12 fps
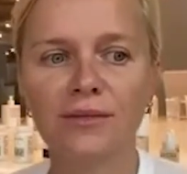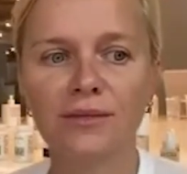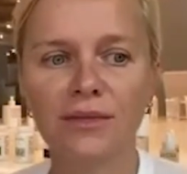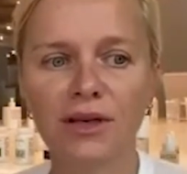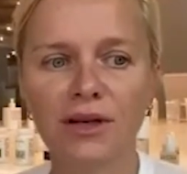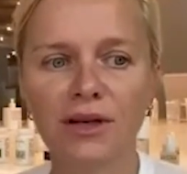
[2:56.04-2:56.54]

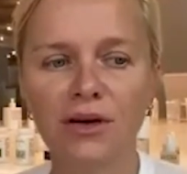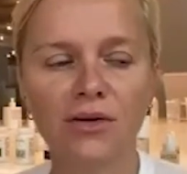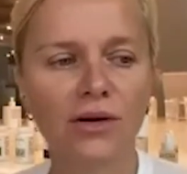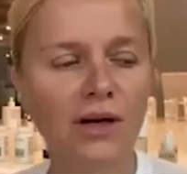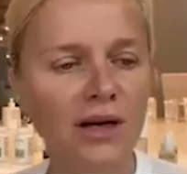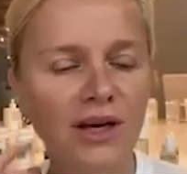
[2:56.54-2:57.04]
you
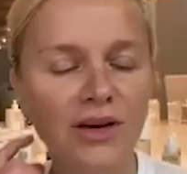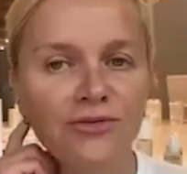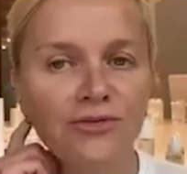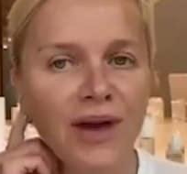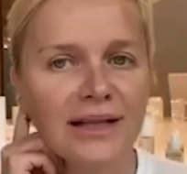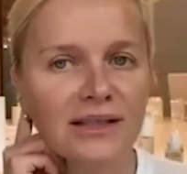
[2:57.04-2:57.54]
know,
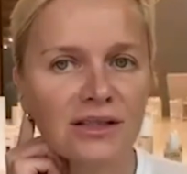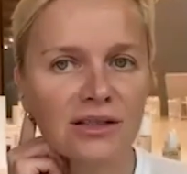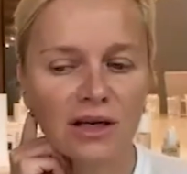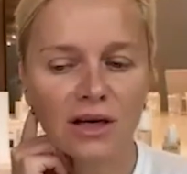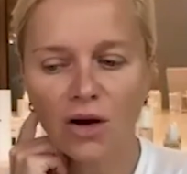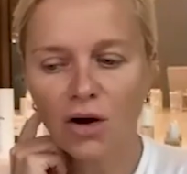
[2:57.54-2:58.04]
effects
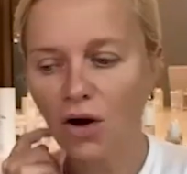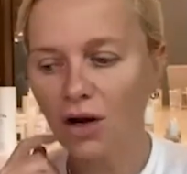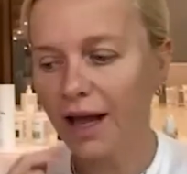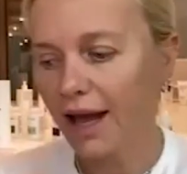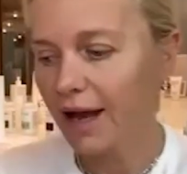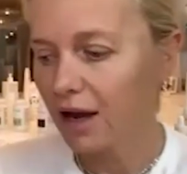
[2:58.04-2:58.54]

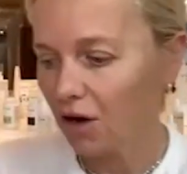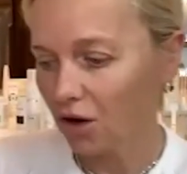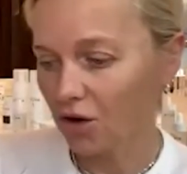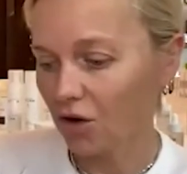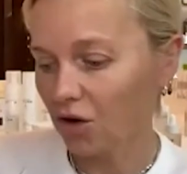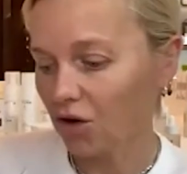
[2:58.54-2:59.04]
on
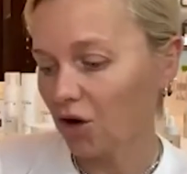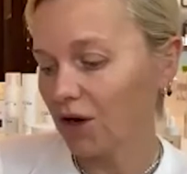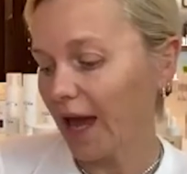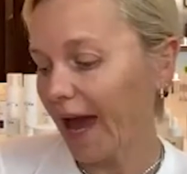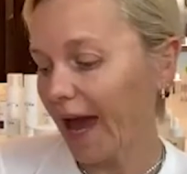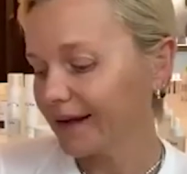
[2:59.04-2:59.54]

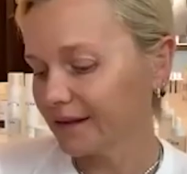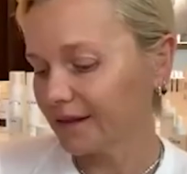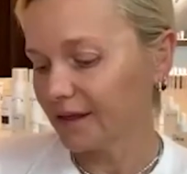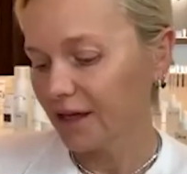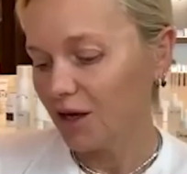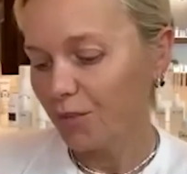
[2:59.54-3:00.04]

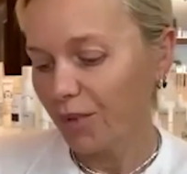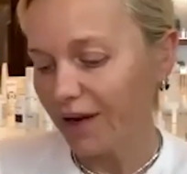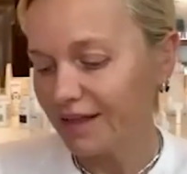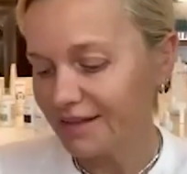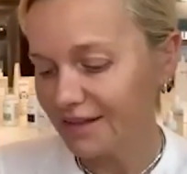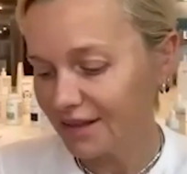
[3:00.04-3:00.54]
acne. But
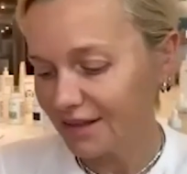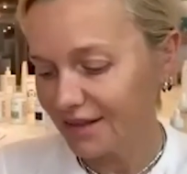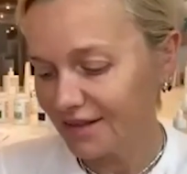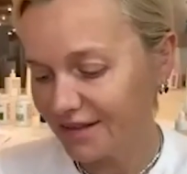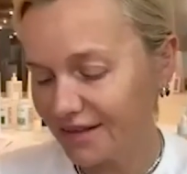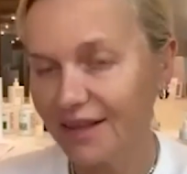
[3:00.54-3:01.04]
it's an
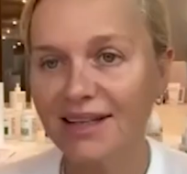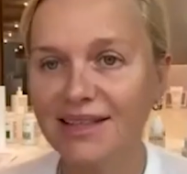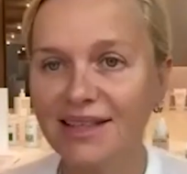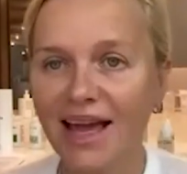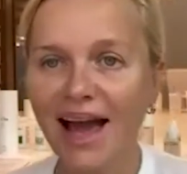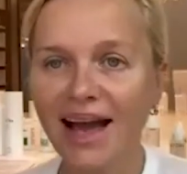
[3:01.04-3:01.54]

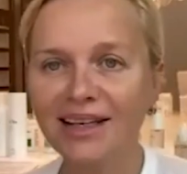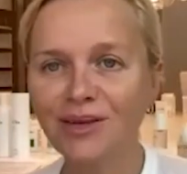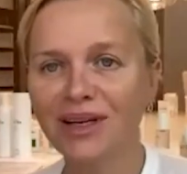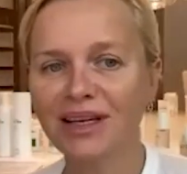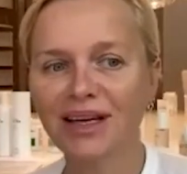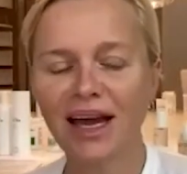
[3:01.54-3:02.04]
acne
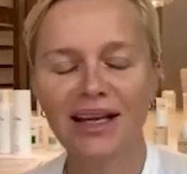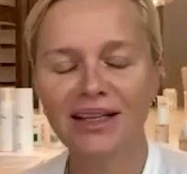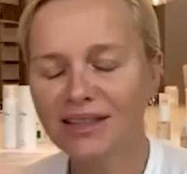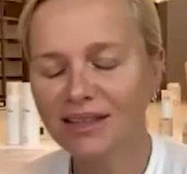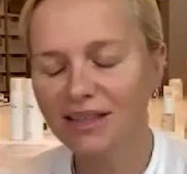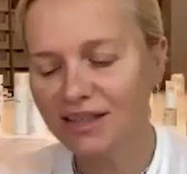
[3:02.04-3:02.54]

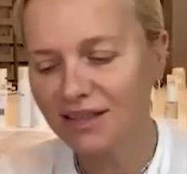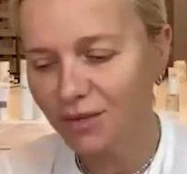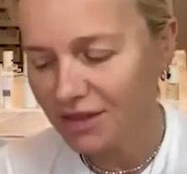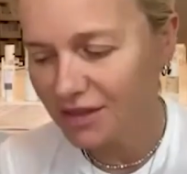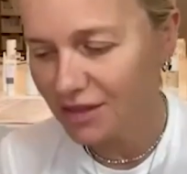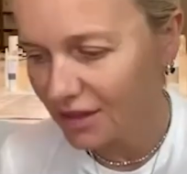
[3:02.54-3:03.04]

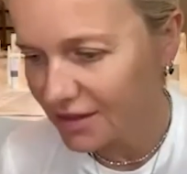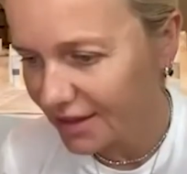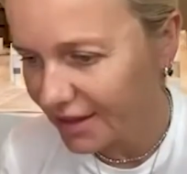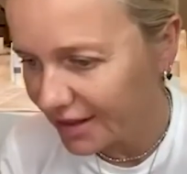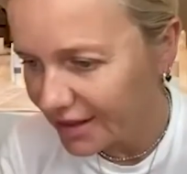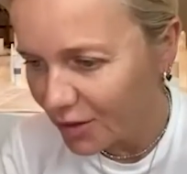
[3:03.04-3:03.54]
it's a
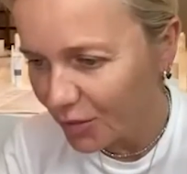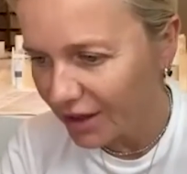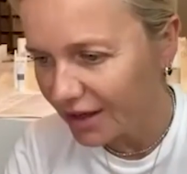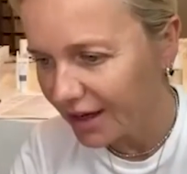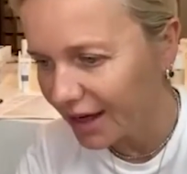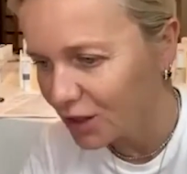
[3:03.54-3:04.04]
kidney
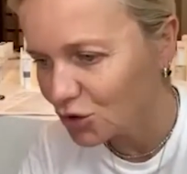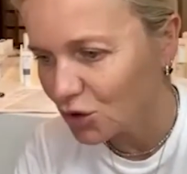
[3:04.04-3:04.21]
medication,